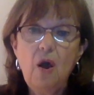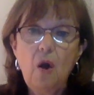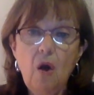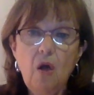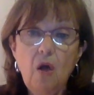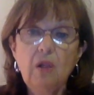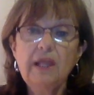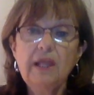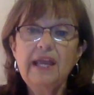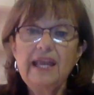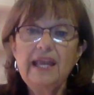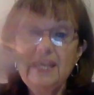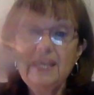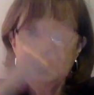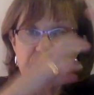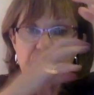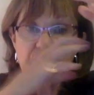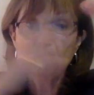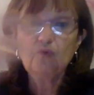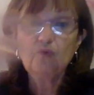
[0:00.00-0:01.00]
all
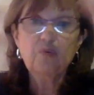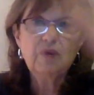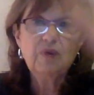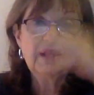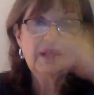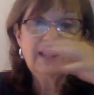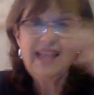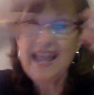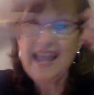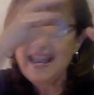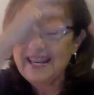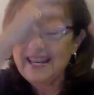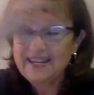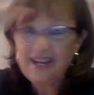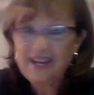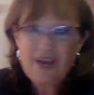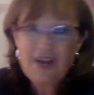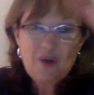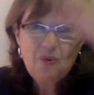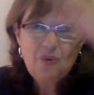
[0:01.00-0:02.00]
interrelate
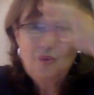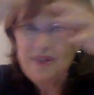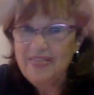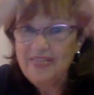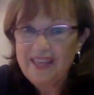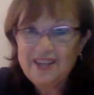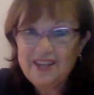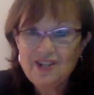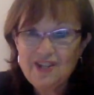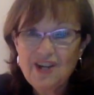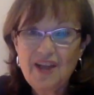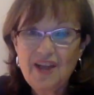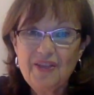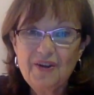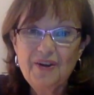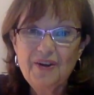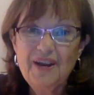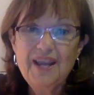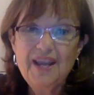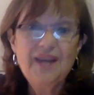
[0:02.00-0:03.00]
with each
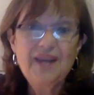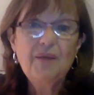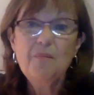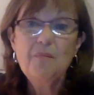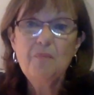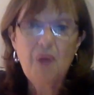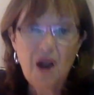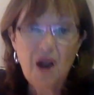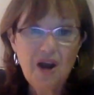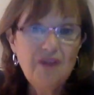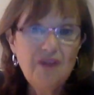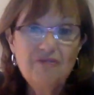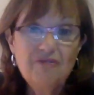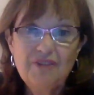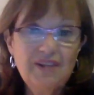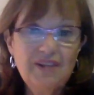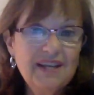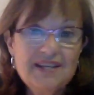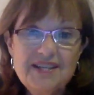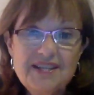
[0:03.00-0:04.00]
other in a
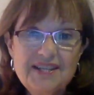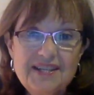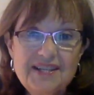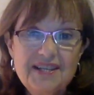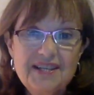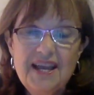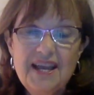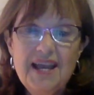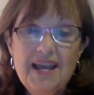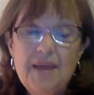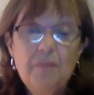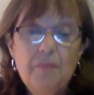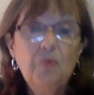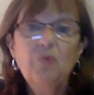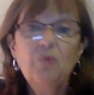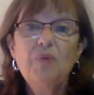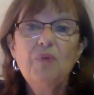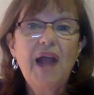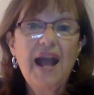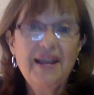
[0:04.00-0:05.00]
marvelous,
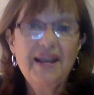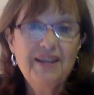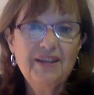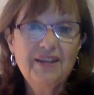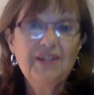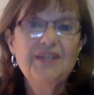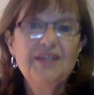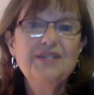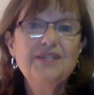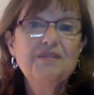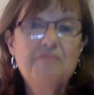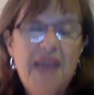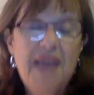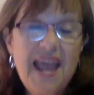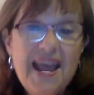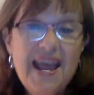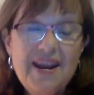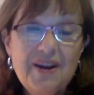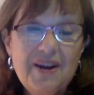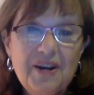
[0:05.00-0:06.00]
miraculous
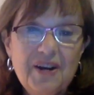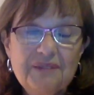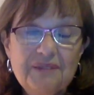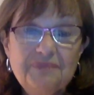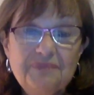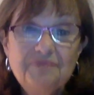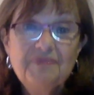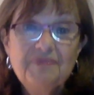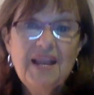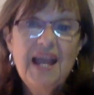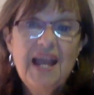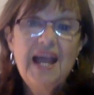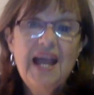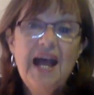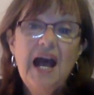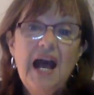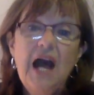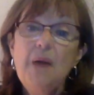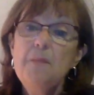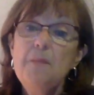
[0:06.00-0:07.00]
manner.
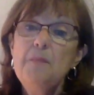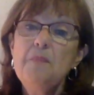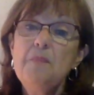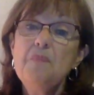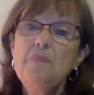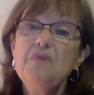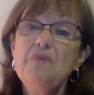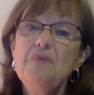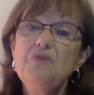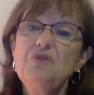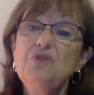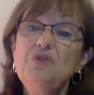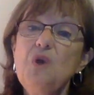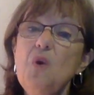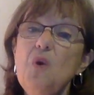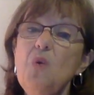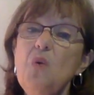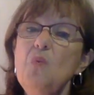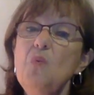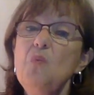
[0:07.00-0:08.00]

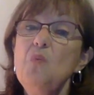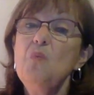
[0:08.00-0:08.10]
So